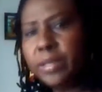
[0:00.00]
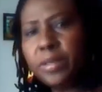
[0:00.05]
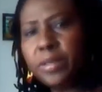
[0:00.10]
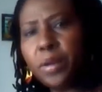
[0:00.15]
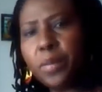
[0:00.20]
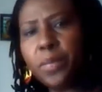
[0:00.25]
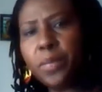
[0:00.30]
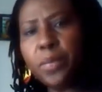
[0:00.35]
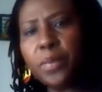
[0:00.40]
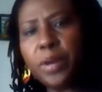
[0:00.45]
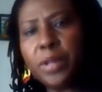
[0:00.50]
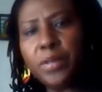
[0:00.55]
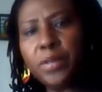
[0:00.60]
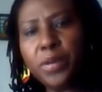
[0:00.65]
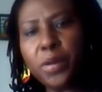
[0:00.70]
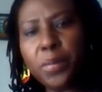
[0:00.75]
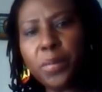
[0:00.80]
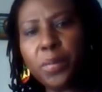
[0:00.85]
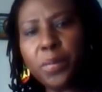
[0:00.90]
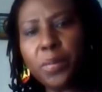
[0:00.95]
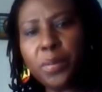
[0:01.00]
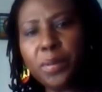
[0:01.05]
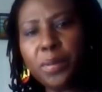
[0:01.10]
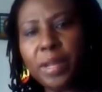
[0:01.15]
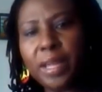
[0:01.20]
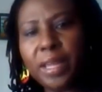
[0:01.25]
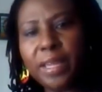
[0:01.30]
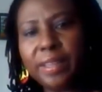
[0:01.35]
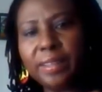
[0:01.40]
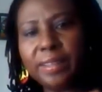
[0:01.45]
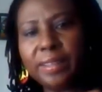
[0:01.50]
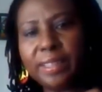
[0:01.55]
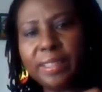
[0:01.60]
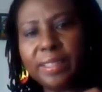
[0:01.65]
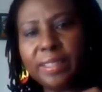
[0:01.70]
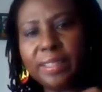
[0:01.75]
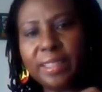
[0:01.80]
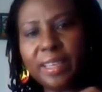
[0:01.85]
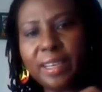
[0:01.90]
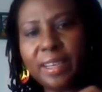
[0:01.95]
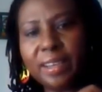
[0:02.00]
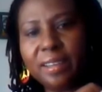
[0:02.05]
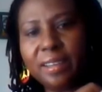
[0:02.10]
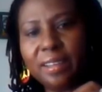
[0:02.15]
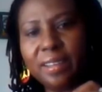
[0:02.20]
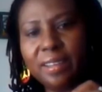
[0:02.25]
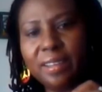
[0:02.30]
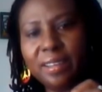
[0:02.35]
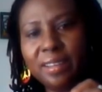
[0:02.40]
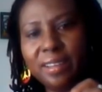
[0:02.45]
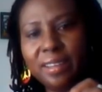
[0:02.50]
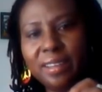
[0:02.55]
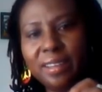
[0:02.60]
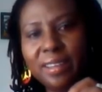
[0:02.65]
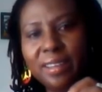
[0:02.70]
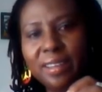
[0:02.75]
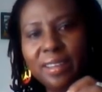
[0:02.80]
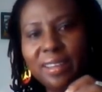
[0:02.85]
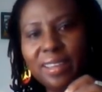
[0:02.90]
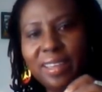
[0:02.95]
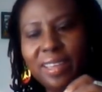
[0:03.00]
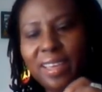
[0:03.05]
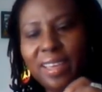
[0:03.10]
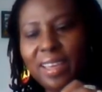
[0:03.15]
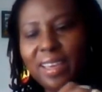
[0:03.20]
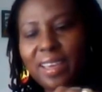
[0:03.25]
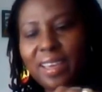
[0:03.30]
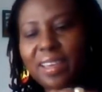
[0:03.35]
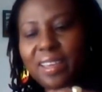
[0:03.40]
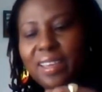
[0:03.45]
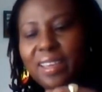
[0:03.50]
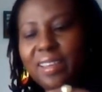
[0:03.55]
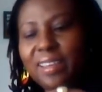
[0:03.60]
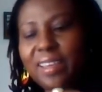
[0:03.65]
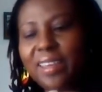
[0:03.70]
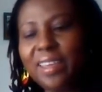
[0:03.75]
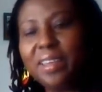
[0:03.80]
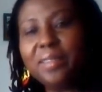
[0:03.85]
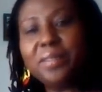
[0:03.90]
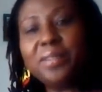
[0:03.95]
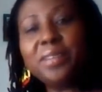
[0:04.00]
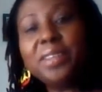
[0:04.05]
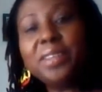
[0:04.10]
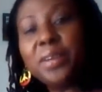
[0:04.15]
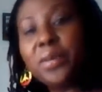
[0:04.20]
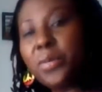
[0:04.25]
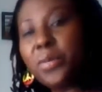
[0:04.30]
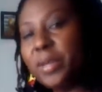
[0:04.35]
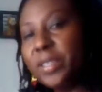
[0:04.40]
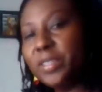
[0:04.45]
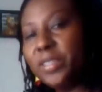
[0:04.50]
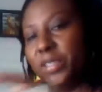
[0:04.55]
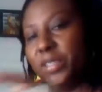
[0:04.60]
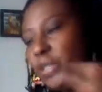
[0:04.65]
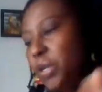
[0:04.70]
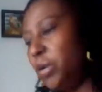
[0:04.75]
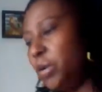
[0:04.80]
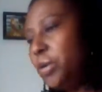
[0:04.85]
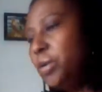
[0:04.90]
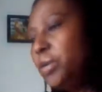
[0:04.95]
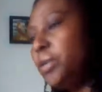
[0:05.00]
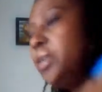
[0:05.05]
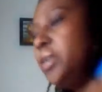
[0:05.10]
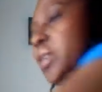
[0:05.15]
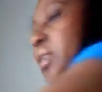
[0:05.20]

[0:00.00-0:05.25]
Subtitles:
up like this. Yeah, get everything wet. So